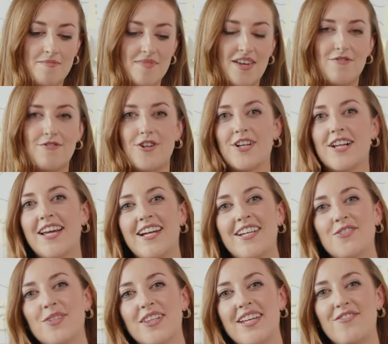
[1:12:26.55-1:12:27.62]
if your
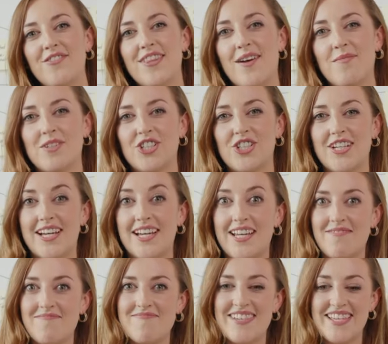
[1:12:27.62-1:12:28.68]
client will give you that much
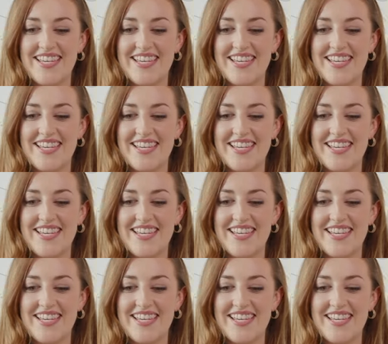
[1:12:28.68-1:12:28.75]
time.